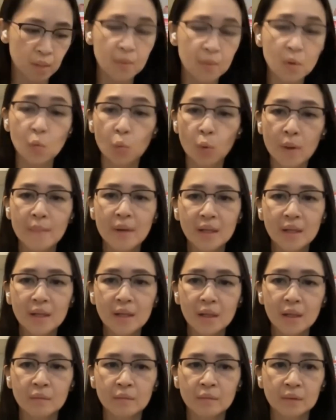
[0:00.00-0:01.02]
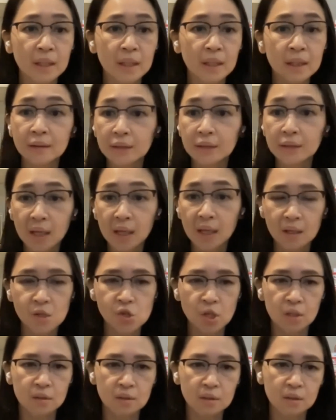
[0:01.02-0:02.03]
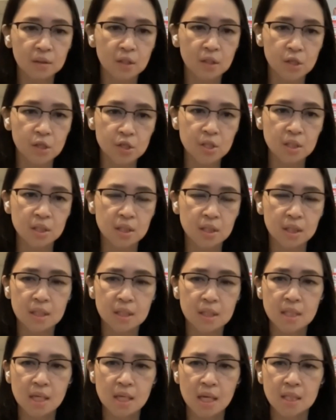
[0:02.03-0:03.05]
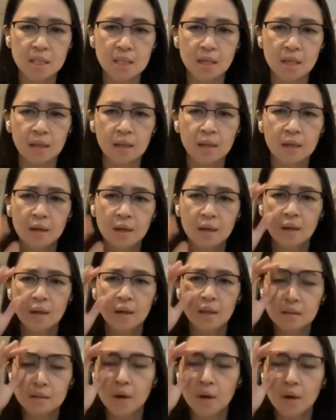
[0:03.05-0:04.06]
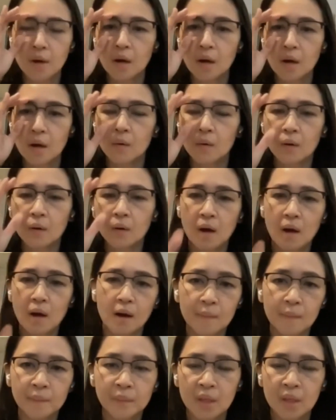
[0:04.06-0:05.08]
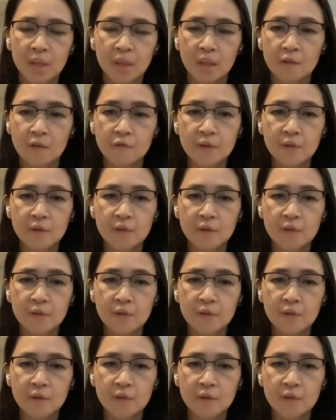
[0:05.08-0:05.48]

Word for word: maybe women in in tech in general not just in data science that they're somehow um,